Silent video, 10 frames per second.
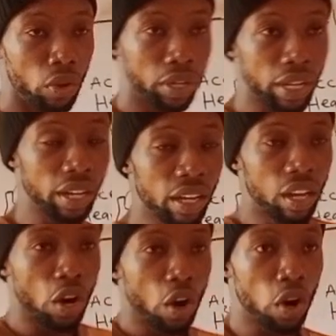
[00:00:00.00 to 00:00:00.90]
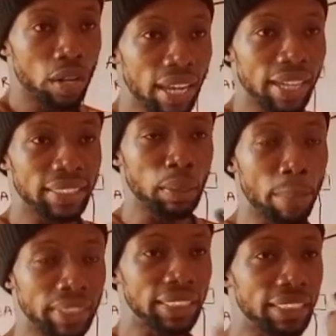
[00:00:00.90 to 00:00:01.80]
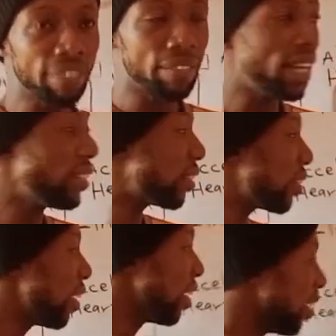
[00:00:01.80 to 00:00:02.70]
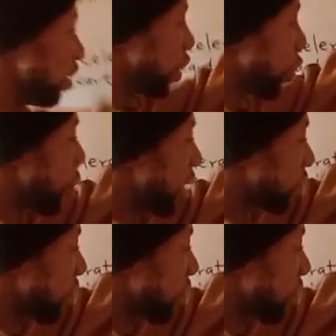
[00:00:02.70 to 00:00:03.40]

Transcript: Okay, under the sympathetic effect, the urinary